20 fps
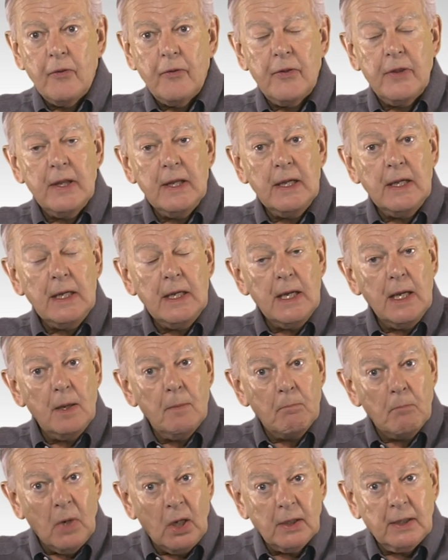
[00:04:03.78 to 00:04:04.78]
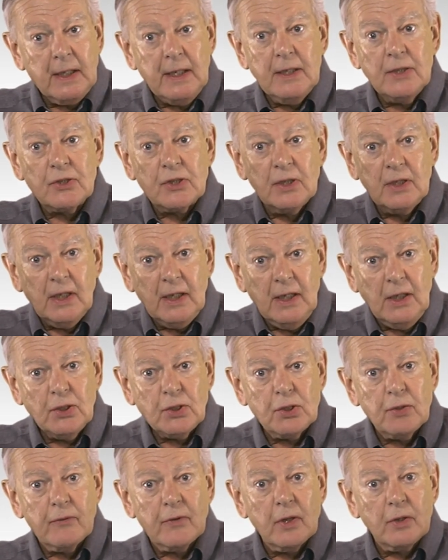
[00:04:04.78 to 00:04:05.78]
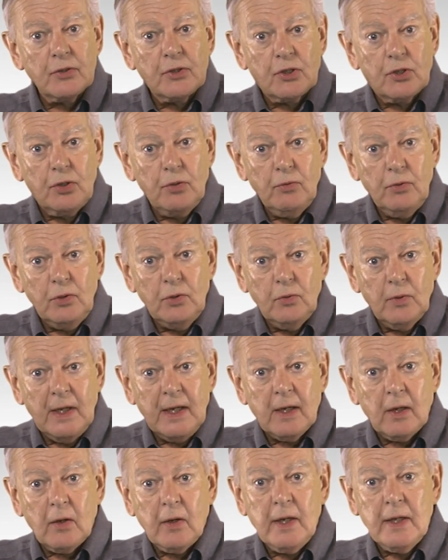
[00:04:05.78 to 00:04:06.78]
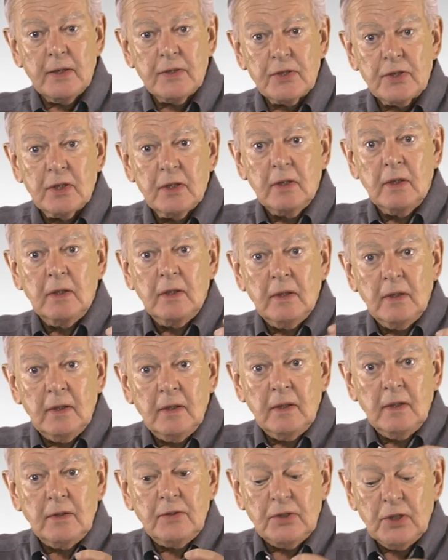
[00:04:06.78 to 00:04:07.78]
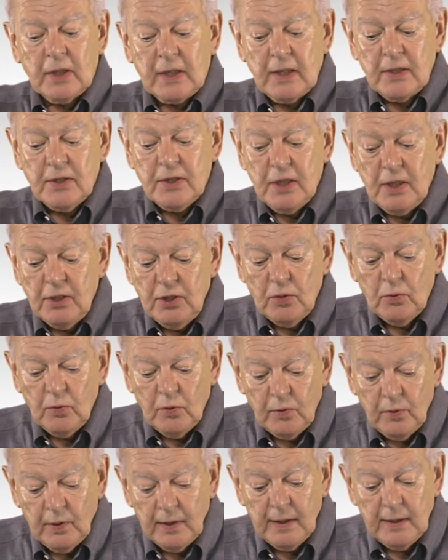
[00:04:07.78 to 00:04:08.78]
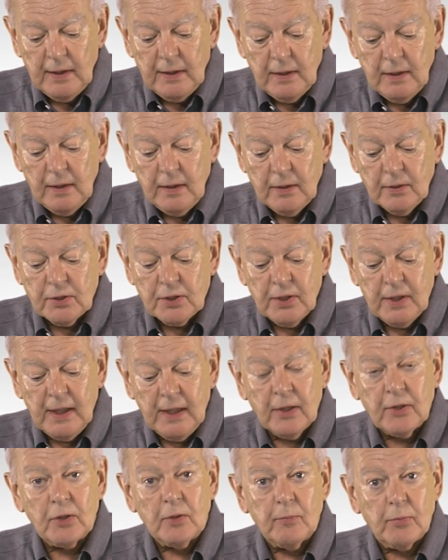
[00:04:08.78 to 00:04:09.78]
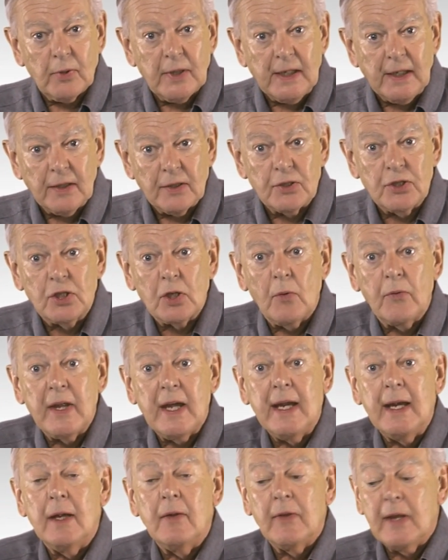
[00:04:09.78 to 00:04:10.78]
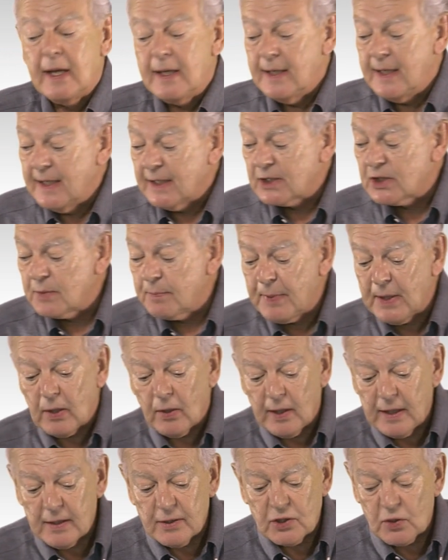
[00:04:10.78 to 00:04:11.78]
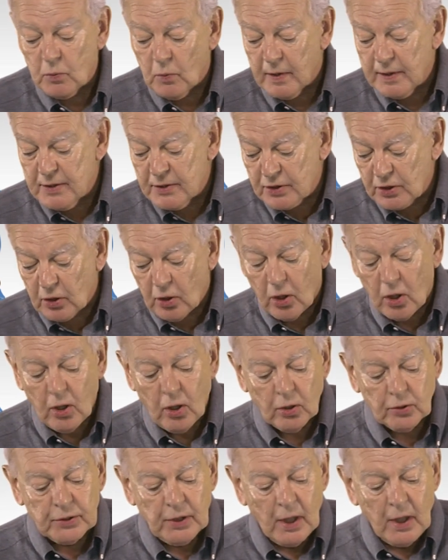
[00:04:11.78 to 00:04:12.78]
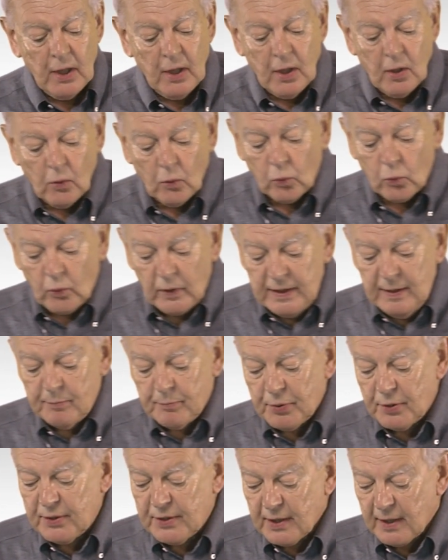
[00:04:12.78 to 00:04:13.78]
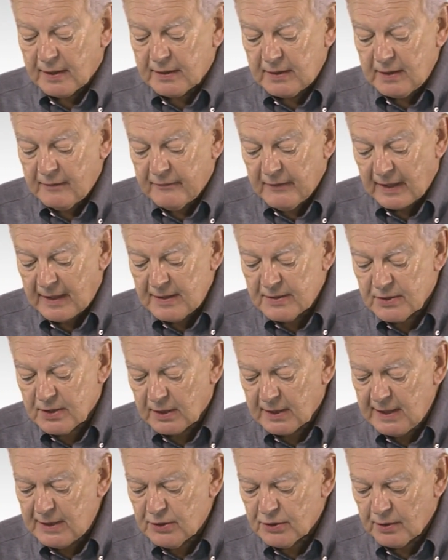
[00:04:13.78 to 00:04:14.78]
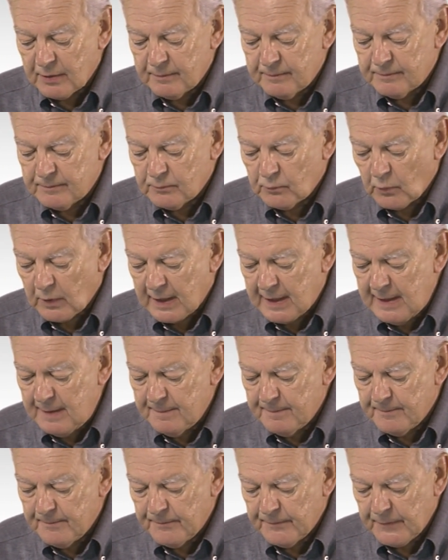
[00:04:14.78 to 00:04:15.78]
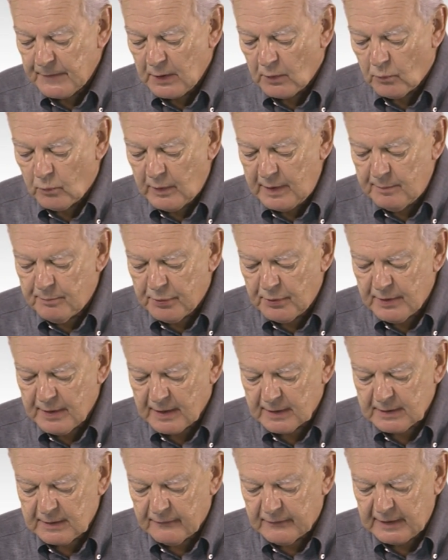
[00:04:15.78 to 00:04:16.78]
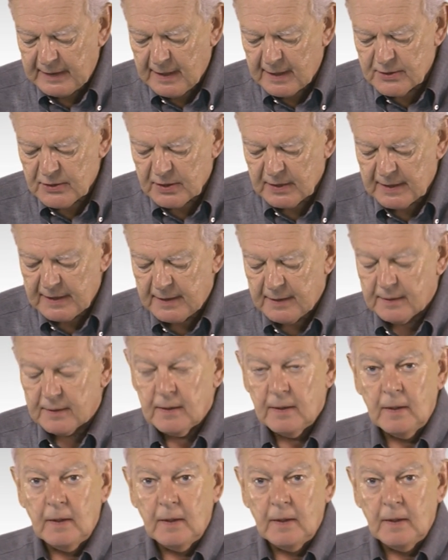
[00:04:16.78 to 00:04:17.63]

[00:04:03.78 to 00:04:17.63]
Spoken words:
the monkeys in each of those two new areas to continue to interbreed. So they experience what is called reproductive isolation, right? They're reproductively isolated.